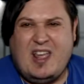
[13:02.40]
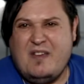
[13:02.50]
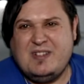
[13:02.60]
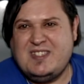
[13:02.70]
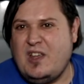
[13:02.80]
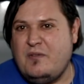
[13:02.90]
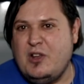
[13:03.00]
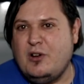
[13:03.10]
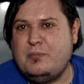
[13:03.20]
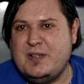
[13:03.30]
they gave it
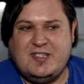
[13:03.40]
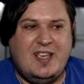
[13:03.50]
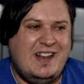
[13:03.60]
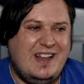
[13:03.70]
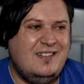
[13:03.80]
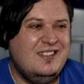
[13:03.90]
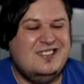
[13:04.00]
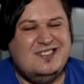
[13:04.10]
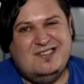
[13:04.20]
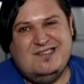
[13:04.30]
70-odd%, and
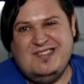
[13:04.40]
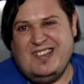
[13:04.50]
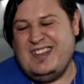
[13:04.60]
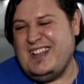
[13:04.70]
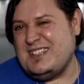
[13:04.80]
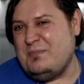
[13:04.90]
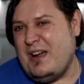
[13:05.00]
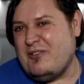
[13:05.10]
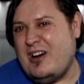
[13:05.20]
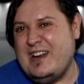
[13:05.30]
I think that's
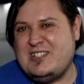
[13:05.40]
about right.